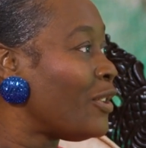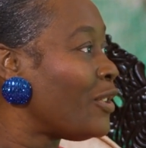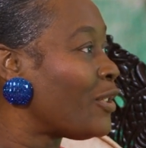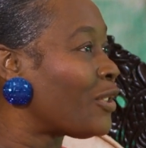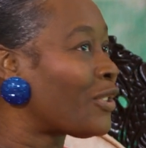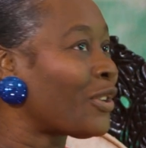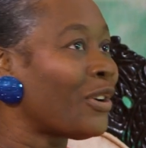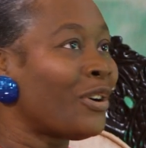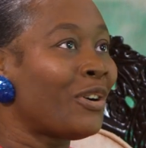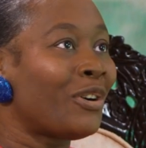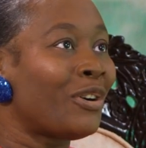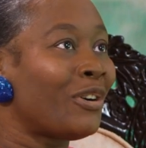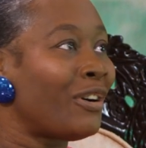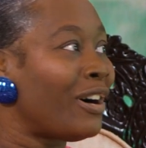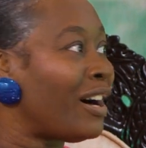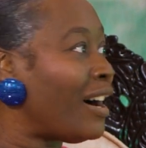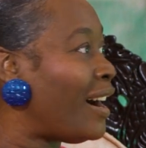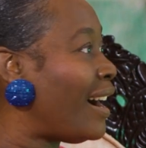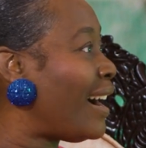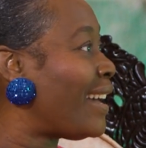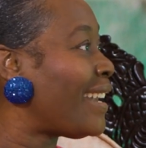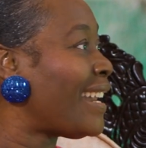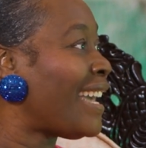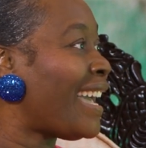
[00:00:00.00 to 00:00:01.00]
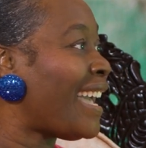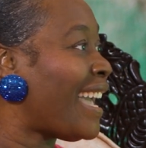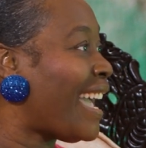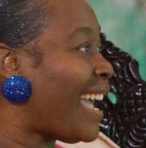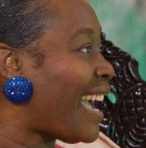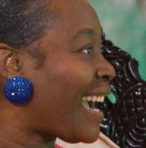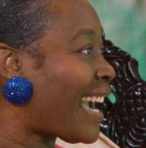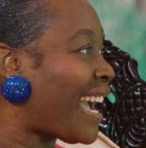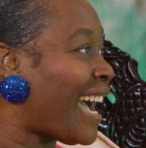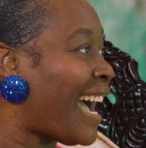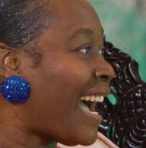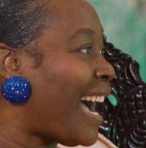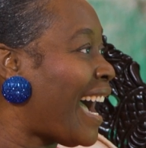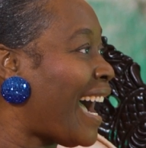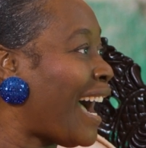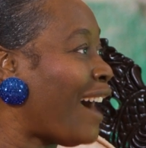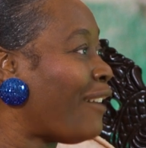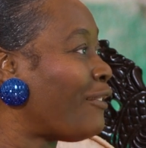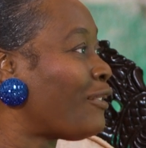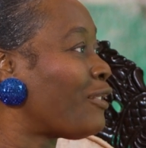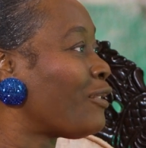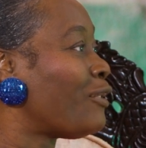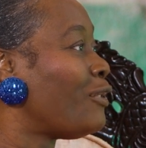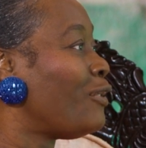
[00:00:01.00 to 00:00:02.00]
So how the heck I
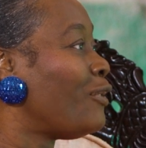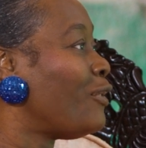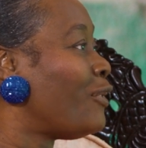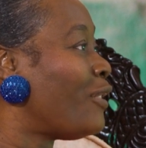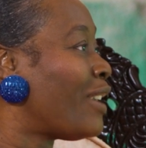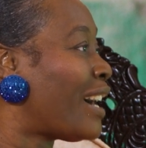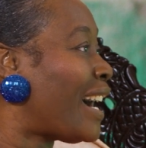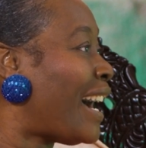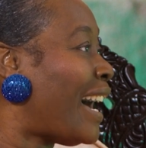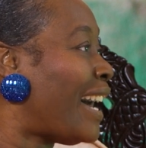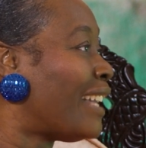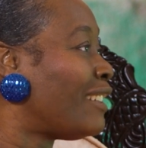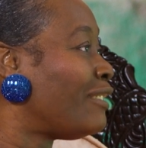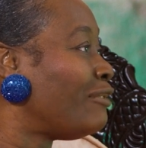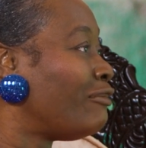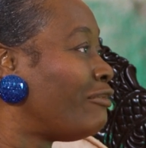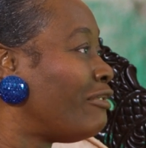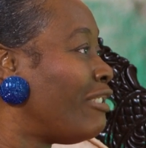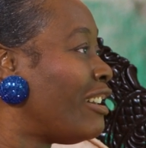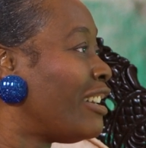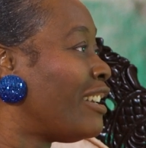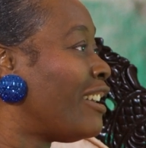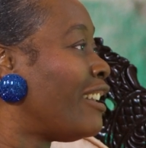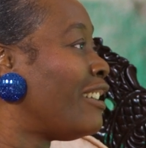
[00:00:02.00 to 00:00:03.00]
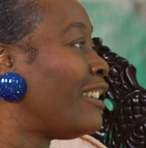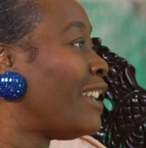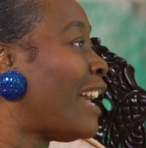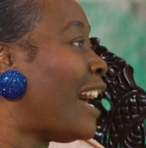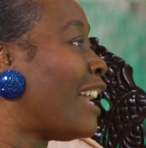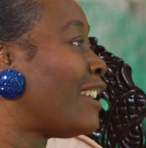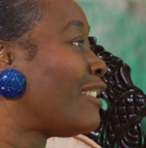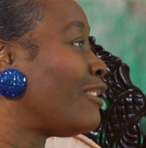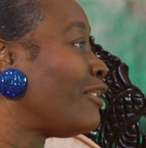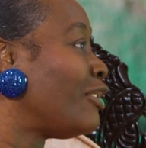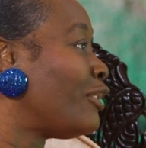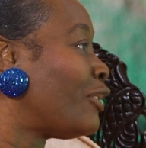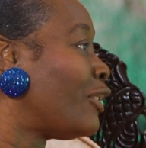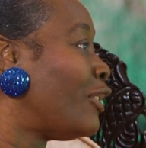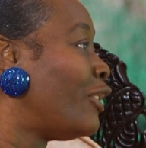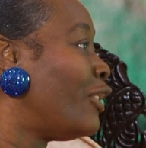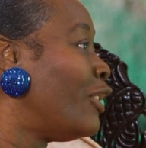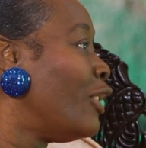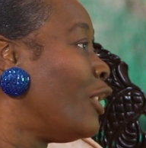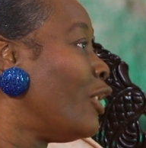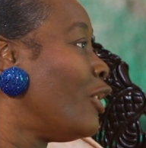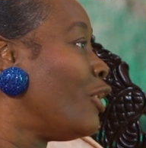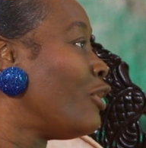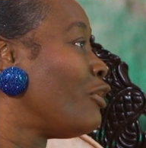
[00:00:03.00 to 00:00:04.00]
have to look at whether that
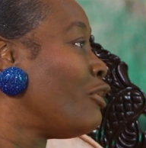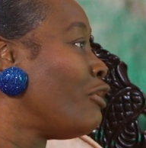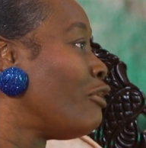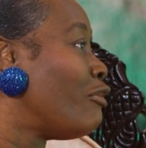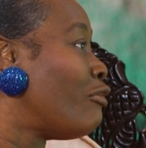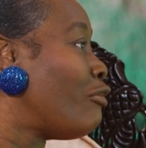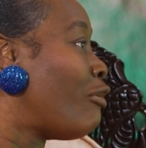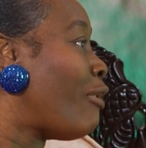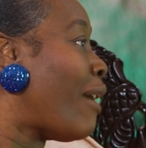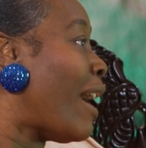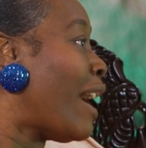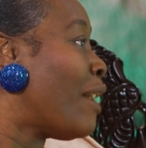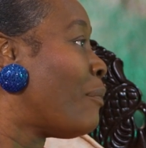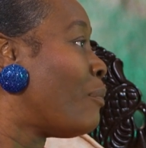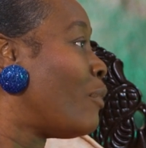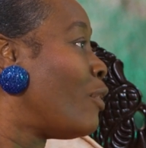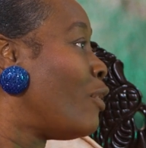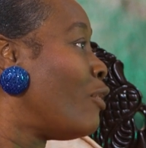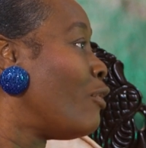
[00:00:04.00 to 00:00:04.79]
you white,